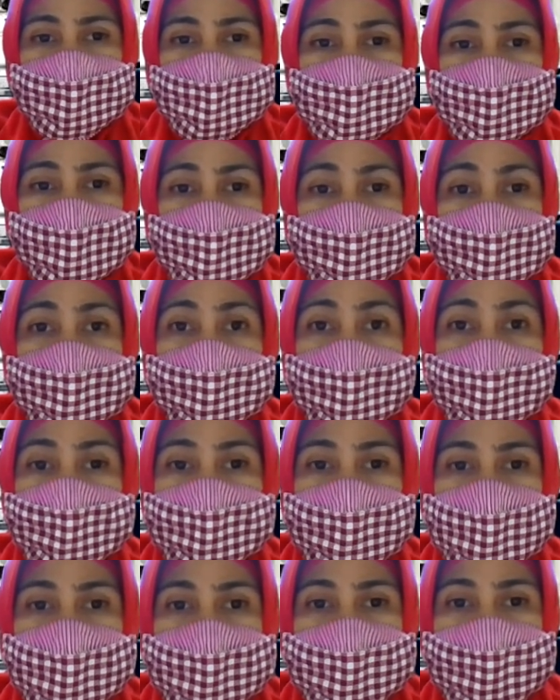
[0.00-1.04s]
into whose
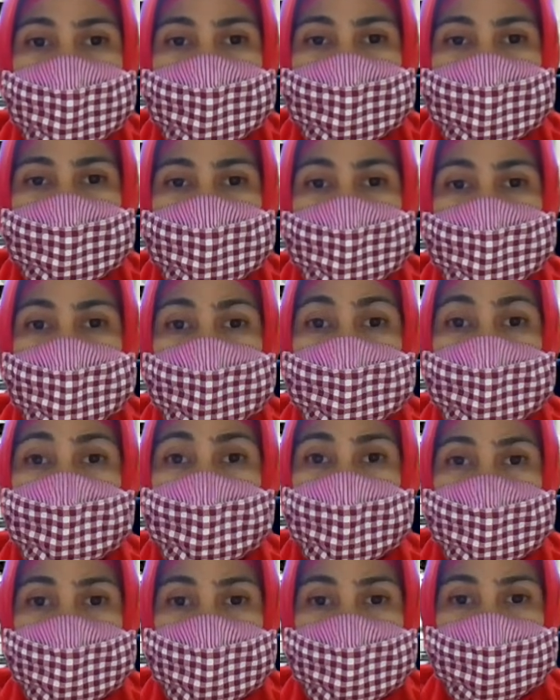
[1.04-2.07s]
hands your
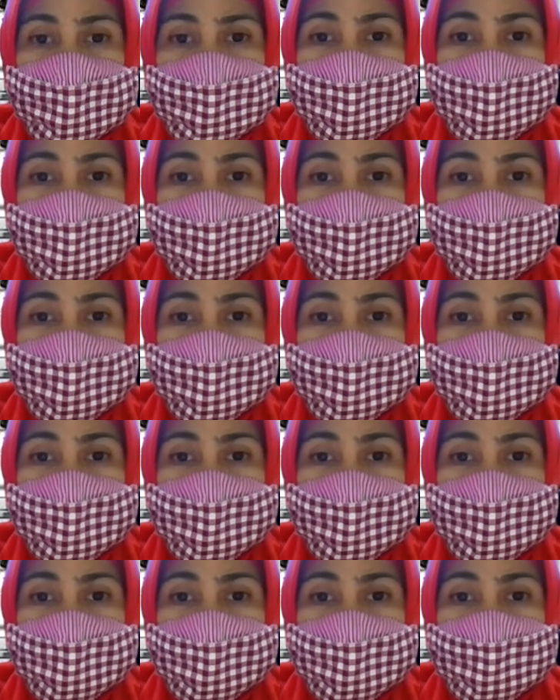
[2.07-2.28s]
published